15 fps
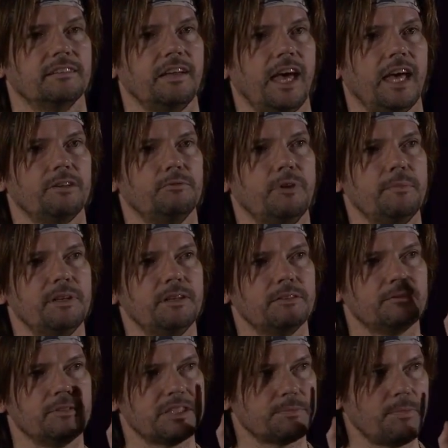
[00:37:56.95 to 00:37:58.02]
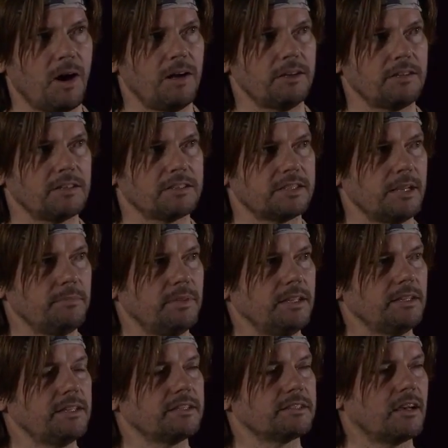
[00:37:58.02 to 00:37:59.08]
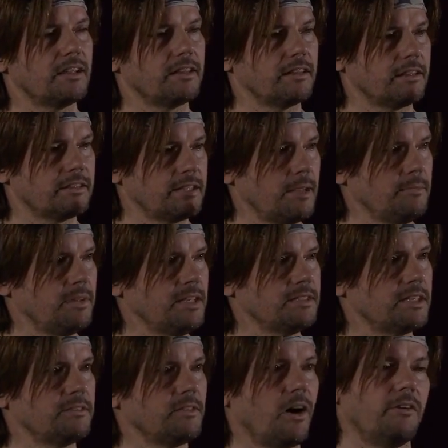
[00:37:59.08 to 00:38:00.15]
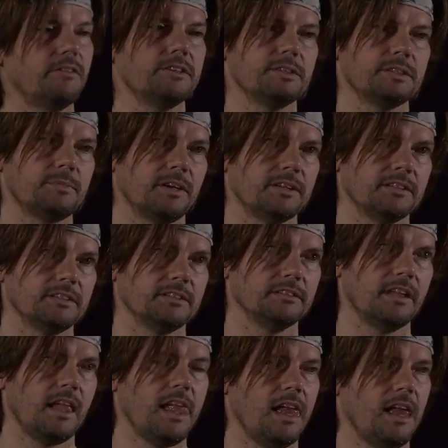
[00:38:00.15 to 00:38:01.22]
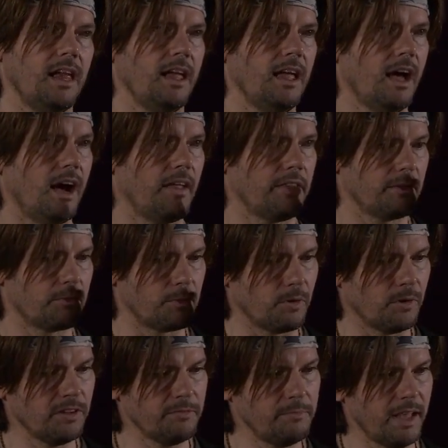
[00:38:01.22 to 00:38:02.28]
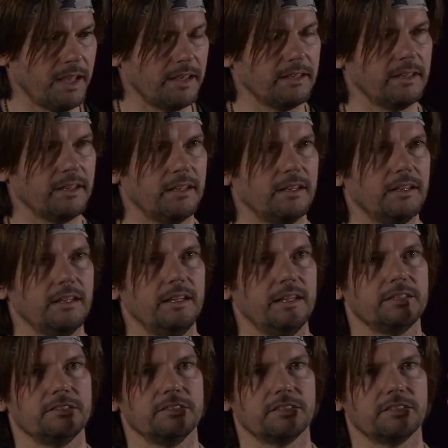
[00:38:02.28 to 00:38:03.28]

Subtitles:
And women respond to the same things they've always responded to. The role of men is to